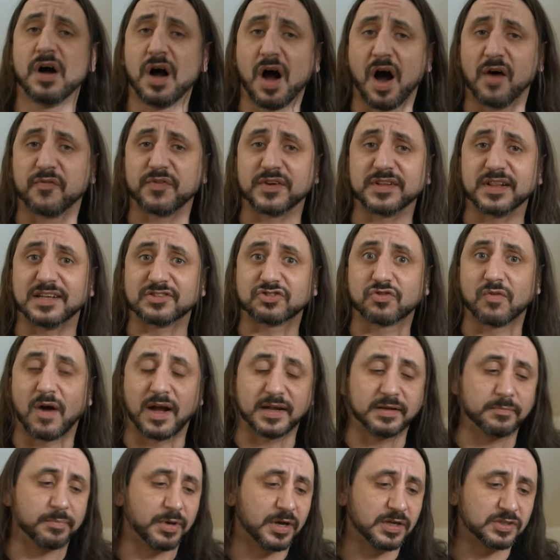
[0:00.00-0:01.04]
I think that's
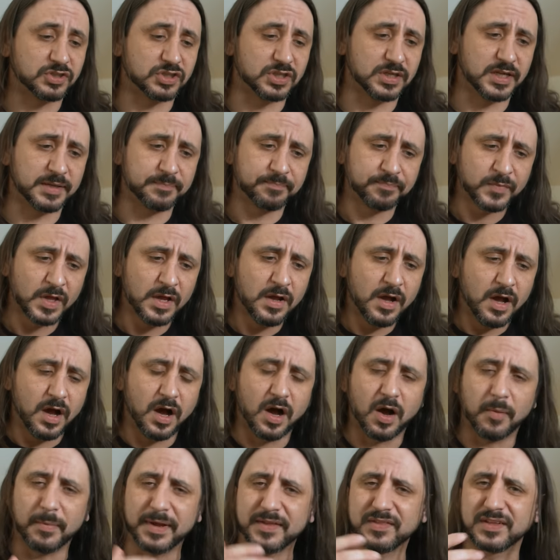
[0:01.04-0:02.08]
great, personally.
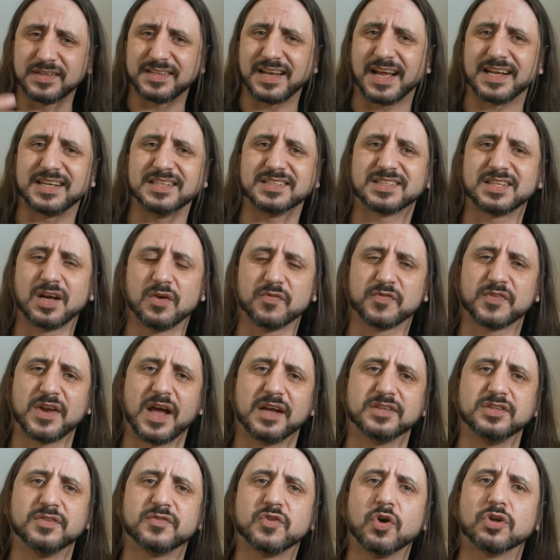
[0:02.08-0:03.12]
In the deck itself
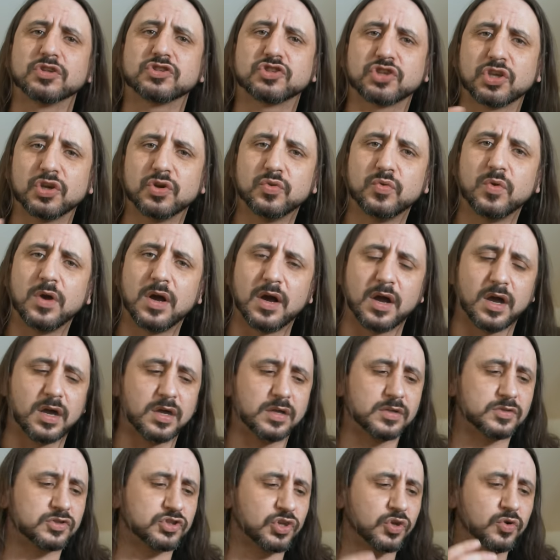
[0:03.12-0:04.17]
now, you've got
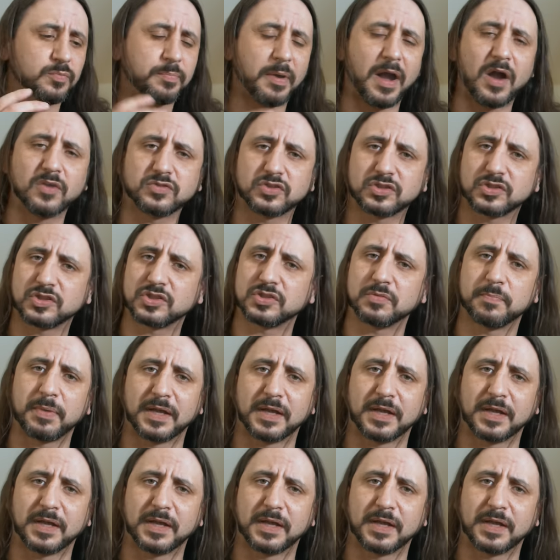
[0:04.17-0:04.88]
two posts,